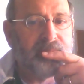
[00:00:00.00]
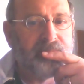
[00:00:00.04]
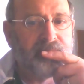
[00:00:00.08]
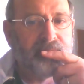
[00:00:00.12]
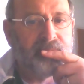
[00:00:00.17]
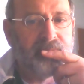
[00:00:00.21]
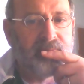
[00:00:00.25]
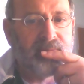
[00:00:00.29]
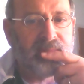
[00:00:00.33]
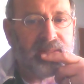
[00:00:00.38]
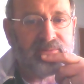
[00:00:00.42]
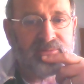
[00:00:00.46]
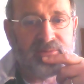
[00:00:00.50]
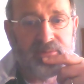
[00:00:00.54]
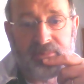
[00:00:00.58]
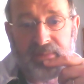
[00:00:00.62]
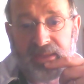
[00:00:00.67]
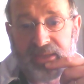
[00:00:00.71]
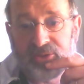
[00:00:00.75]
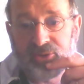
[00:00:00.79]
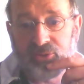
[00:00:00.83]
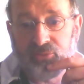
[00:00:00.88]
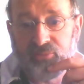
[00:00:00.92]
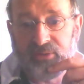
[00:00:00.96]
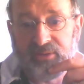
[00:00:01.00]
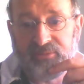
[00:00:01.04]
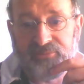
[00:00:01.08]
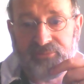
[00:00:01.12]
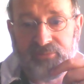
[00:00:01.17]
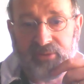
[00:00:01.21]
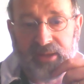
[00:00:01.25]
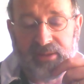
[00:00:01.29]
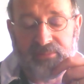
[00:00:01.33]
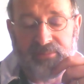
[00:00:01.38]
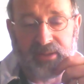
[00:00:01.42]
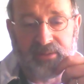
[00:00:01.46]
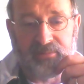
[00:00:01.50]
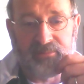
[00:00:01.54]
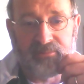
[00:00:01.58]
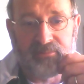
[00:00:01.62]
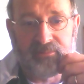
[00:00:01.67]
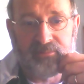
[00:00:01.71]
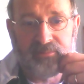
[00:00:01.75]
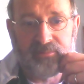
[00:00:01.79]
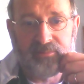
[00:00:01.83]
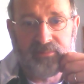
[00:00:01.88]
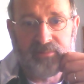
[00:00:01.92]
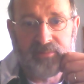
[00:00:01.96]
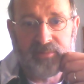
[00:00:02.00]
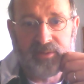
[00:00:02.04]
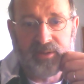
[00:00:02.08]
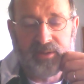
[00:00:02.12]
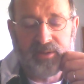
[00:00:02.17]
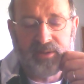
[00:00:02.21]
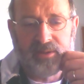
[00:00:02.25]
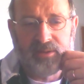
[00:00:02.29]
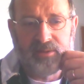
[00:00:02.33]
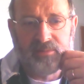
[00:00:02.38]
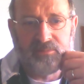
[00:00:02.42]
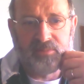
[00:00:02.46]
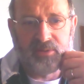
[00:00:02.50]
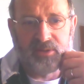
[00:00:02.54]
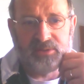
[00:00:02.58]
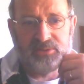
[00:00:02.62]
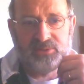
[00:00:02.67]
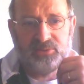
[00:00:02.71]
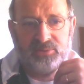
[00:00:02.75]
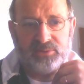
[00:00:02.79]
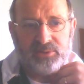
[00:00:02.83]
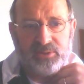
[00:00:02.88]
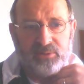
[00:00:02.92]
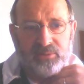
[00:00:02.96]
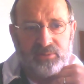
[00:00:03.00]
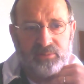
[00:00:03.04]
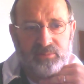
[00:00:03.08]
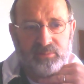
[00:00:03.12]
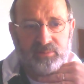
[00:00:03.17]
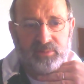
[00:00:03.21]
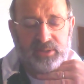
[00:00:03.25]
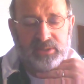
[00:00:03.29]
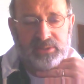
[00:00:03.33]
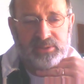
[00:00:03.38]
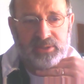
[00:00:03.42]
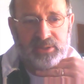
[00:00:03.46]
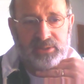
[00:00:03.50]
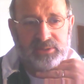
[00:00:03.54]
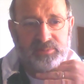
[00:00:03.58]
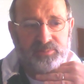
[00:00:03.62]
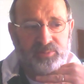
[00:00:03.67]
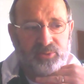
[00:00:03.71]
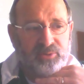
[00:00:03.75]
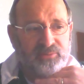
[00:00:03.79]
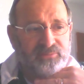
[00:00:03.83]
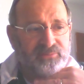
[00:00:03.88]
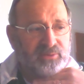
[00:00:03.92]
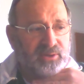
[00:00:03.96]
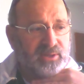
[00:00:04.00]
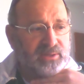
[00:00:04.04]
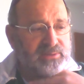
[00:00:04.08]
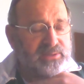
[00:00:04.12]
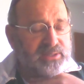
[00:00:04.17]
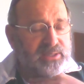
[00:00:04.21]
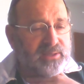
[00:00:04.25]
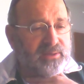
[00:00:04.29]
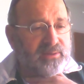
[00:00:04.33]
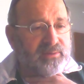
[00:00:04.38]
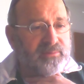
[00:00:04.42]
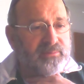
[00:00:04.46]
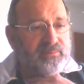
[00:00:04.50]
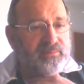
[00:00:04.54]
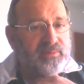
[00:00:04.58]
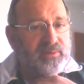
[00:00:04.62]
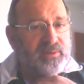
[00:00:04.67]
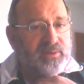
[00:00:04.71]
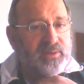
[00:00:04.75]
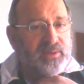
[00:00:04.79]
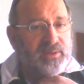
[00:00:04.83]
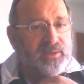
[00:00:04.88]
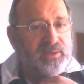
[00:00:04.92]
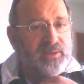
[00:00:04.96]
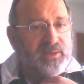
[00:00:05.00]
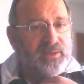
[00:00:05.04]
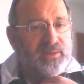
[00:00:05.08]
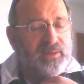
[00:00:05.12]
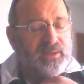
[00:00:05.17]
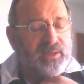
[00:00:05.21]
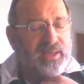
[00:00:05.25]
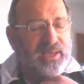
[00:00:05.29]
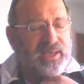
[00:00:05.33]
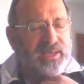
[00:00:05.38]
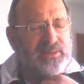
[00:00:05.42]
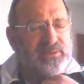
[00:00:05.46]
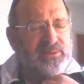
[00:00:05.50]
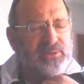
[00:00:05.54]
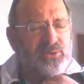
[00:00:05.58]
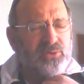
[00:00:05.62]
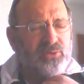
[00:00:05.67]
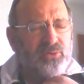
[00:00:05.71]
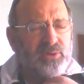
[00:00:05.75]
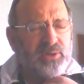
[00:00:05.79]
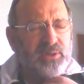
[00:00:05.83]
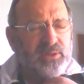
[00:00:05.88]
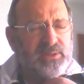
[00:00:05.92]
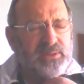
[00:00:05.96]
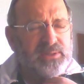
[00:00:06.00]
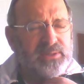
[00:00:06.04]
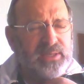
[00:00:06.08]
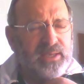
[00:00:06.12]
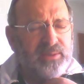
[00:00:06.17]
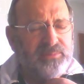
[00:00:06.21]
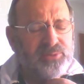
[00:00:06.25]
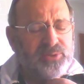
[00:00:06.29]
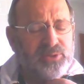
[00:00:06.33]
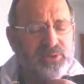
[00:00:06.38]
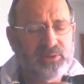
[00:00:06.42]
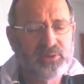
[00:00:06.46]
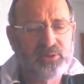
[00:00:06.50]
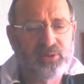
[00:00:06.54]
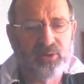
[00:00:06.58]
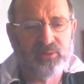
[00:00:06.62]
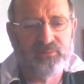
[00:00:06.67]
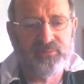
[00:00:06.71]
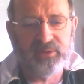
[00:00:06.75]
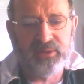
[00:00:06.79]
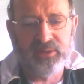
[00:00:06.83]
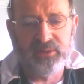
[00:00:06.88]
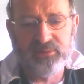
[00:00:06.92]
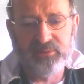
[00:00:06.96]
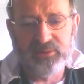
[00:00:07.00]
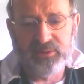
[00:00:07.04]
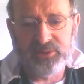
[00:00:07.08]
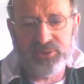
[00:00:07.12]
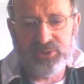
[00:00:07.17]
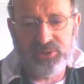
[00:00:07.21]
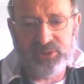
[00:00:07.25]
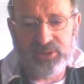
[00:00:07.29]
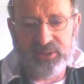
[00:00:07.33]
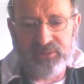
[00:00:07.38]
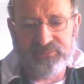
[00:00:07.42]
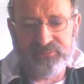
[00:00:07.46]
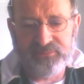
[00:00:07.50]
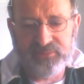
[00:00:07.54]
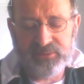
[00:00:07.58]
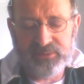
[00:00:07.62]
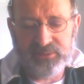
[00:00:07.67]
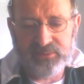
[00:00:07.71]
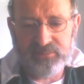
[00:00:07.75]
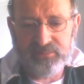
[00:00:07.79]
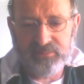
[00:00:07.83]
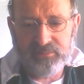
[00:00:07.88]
That's a major reframing, but it's also it's a beautiful idea that as your conception of illness shifts,